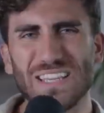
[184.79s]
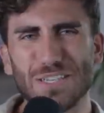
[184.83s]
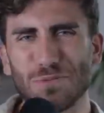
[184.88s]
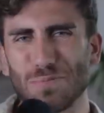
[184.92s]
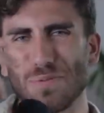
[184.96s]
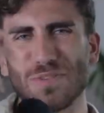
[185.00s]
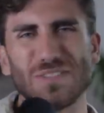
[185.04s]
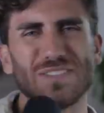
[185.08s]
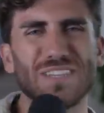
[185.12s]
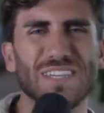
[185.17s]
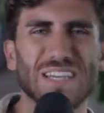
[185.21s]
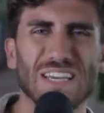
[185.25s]
This
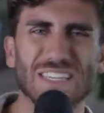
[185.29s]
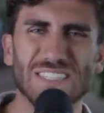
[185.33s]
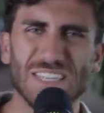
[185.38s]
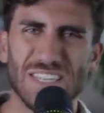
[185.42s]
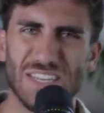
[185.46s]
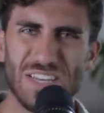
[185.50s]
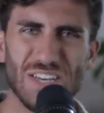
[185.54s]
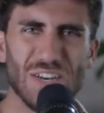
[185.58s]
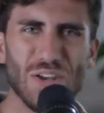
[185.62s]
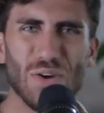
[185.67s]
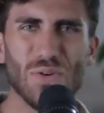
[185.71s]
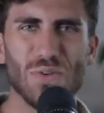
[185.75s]
person
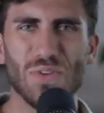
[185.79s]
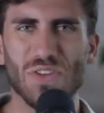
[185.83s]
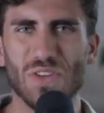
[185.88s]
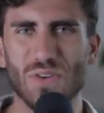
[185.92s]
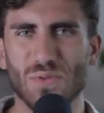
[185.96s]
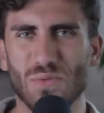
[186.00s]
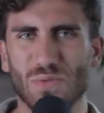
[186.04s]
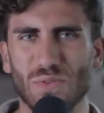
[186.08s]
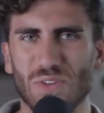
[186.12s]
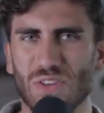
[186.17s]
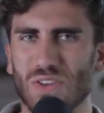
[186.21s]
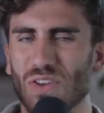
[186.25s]
doesn't know
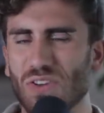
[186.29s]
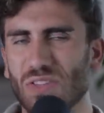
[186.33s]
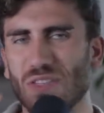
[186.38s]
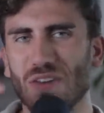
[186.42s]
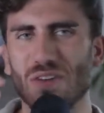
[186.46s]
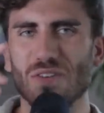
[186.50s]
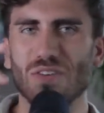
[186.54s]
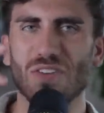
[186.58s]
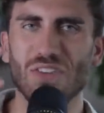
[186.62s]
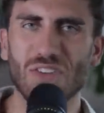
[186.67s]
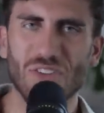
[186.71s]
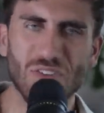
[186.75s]
you. You're,
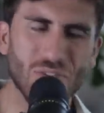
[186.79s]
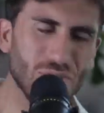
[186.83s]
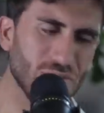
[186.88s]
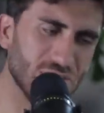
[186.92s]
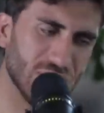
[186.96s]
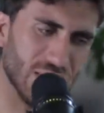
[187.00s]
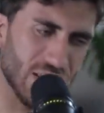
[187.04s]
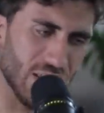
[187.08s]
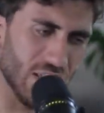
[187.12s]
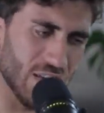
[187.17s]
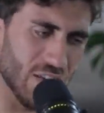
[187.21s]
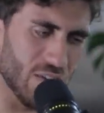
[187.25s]
they're
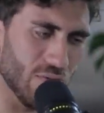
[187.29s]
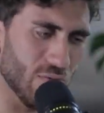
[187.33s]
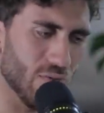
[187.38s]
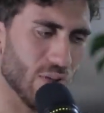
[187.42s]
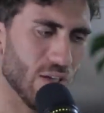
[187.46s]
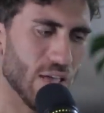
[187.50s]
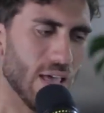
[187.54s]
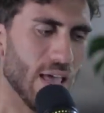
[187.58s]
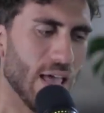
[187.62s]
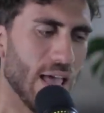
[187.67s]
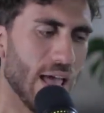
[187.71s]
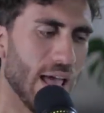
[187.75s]
using you,
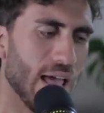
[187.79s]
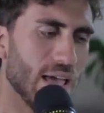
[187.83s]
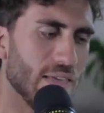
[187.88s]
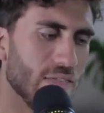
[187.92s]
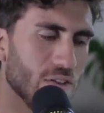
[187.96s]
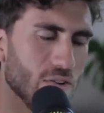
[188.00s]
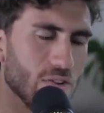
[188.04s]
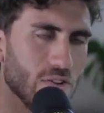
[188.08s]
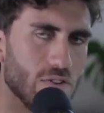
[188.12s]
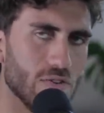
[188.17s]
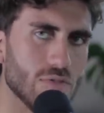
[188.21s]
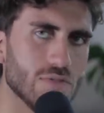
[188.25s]

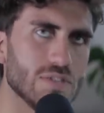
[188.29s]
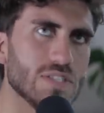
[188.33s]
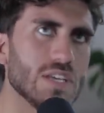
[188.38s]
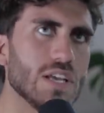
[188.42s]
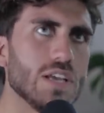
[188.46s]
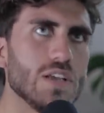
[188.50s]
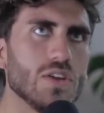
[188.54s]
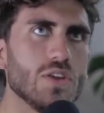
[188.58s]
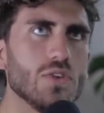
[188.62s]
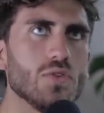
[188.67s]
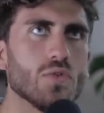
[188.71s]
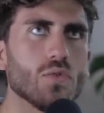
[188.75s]
and they're
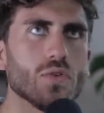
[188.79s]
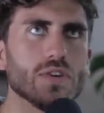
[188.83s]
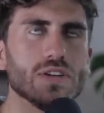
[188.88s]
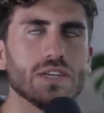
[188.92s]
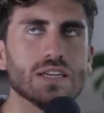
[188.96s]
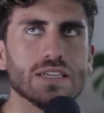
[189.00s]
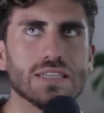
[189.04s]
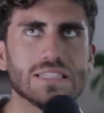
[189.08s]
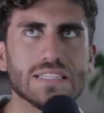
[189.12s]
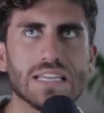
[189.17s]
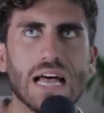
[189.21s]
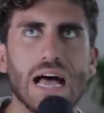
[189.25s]
using your
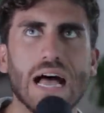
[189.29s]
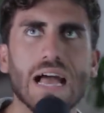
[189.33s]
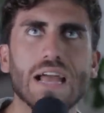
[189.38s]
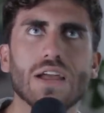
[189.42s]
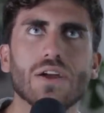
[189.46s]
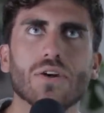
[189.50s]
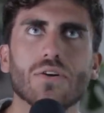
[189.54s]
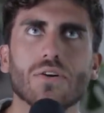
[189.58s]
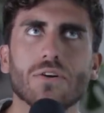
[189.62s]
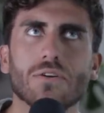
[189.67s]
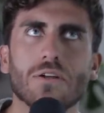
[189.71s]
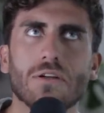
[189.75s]

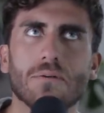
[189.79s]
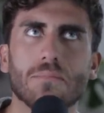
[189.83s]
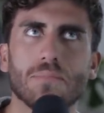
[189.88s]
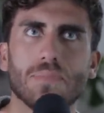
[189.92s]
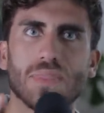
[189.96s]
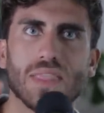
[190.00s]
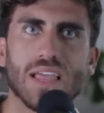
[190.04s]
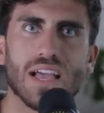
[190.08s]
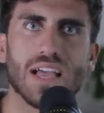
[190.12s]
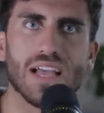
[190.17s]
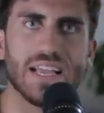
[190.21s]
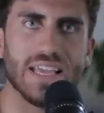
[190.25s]
desire
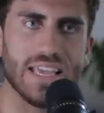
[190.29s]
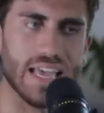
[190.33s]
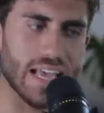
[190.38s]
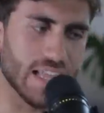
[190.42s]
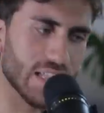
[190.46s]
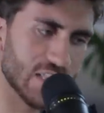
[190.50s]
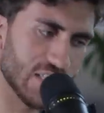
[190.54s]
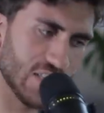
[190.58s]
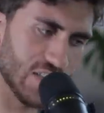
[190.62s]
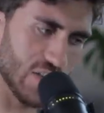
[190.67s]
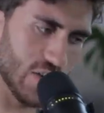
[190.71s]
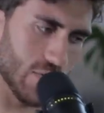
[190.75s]

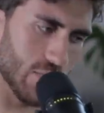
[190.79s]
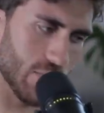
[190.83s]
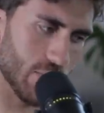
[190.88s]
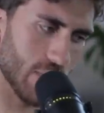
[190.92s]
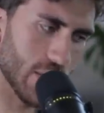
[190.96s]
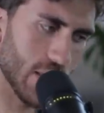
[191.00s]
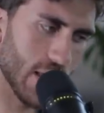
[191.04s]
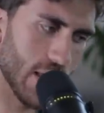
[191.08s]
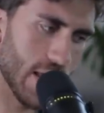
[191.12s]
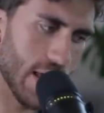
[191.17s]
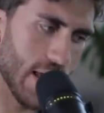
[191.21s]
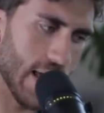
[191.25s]
against you.
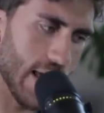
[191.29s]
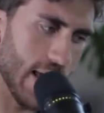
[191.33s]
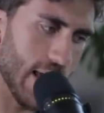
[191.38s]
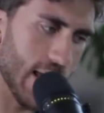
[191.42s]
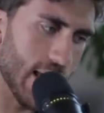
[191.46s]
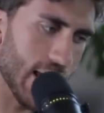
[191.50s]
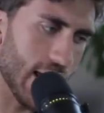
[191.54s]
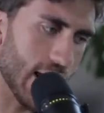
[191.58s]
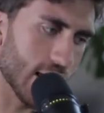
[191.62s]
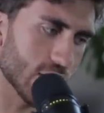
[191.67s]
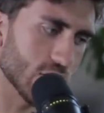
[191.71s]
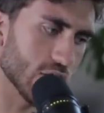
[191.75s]

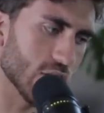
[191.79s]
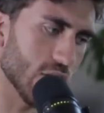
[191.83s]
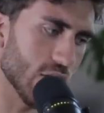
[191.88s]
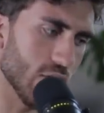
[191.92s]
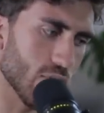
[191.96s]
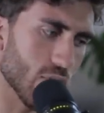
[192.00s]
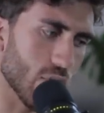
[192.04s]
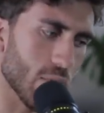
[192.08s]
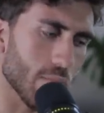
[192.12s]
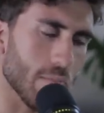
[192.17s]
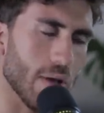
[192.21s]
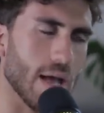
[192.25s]
It actually
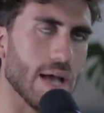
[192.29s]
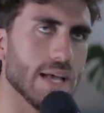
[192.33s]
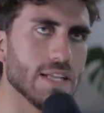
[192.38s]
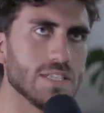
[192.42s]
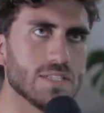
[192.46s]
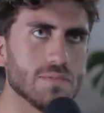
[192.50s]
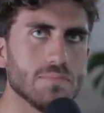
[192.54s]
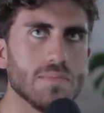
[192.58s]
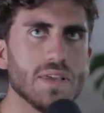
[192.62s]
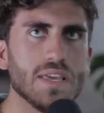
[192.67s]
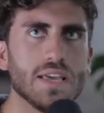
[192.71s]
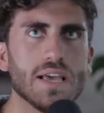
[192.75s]

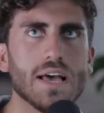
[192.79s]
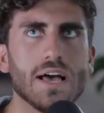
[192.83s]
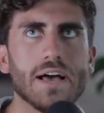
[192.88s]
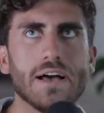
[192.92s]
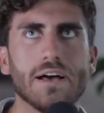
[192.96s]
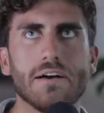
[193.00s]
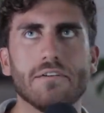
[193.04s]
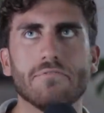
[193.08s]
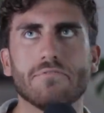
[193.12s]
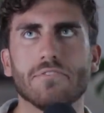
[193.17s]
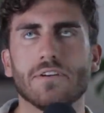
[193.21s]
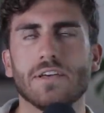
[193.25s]
reminds me
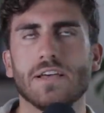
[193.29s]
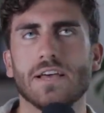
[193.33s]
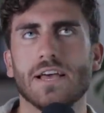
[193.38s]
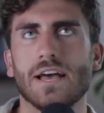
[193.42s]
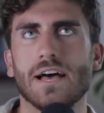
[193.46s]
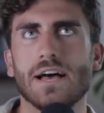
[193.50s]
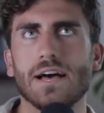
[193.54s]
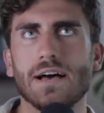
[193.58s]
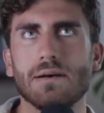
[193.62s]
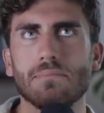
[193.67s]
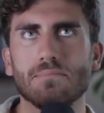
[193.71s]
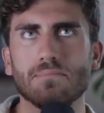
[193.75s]
of
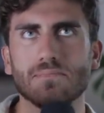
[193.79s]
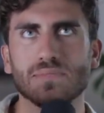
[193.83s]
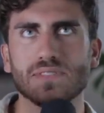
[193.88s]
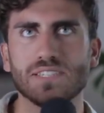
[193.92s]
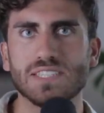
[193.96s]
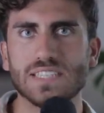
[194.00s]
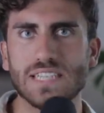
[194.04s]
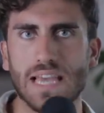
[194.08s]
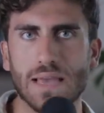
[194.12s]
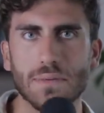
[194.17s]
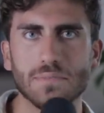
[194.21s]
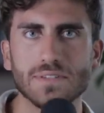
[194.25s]
um,
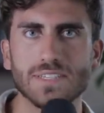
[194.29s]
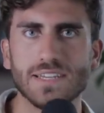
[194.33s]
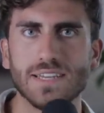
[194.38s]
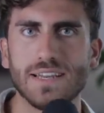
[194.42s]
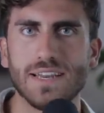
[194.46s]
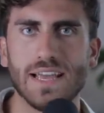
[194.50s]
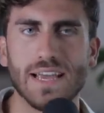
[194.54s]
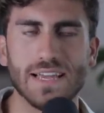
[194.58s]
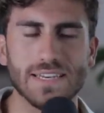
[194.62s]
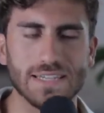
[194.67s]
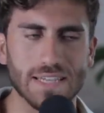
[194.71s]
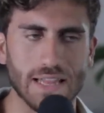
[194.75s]

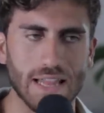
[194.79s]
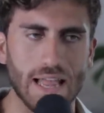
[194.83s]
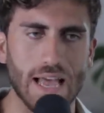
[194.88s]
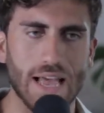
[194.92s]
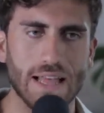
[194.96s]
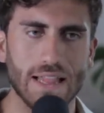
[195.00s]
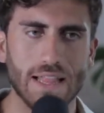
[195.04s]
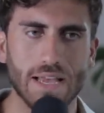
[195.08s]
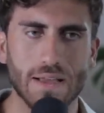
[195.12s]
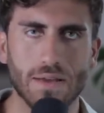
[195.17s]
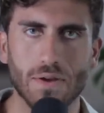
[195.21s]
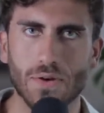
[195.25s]
Samson and
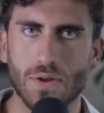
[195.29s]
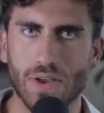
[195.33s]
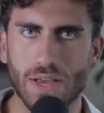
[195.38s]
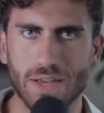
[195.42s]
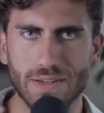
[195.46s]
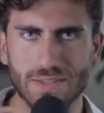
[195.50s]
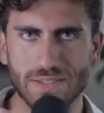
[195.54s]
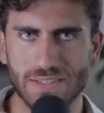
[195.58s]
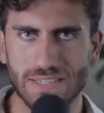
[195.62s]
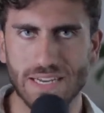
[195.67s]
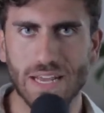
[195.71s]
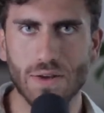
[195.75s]
Delilah.
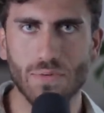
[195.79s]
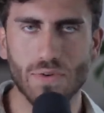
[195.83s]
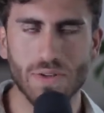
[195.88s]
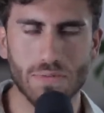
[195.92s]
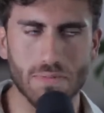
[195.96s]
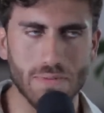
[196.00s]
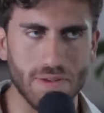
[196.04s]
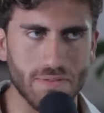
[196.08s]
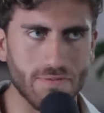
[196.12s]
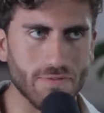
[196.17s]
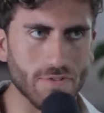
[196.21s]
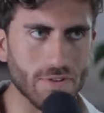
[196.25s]
Okay, stay
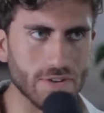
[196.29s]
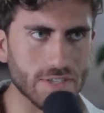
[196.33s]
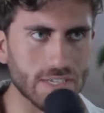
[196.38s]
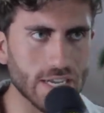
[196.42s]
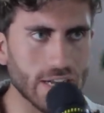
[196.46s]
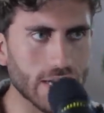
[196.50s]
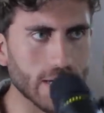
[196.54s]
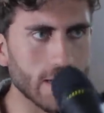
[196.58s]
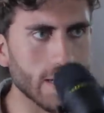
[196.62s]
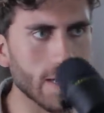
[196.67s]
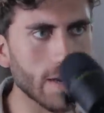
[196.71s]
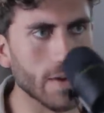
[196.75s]
with me for a
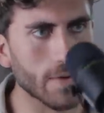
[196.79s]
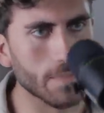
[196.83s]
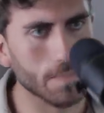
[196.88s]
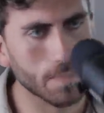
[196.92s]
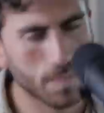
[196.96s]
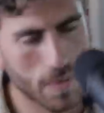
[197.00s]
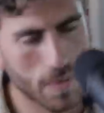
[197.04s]
second here.